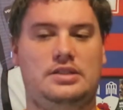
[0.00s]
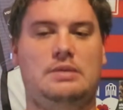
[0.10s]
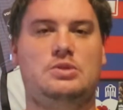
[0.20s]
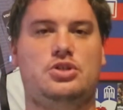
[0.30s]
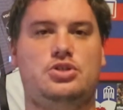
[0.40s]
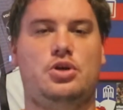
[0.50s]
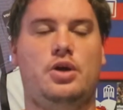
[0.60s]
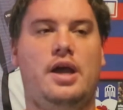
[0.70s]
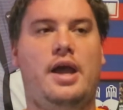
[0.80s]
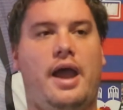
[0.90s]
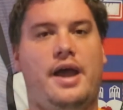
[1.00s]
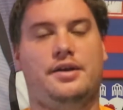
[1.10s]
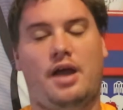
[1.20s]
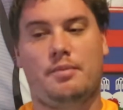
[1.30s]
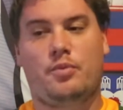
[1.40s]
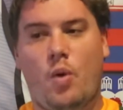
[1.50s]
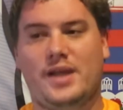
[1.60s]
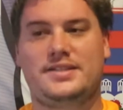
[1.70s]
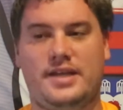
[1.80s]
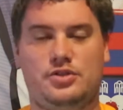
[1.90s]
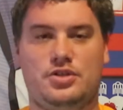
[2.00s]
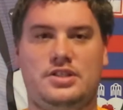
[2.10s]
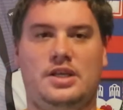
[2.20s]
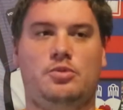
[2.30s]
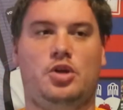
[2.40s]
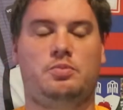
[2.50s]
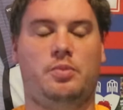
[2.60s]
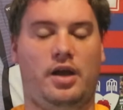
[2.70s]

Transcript: teams this year. And I'm quite sad to see him not